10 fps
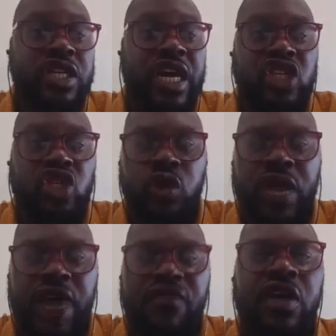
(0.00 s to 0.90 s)

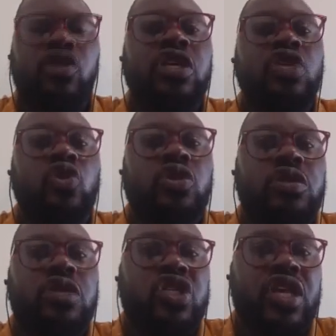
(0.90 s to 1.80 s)
International would have, that this
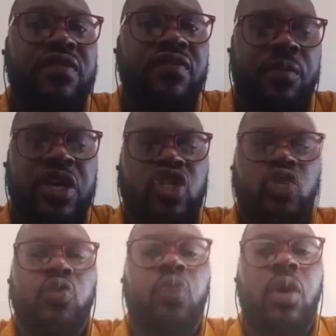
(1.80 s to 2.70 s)

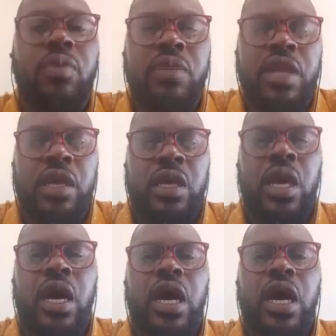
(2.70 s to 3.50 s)
information would probably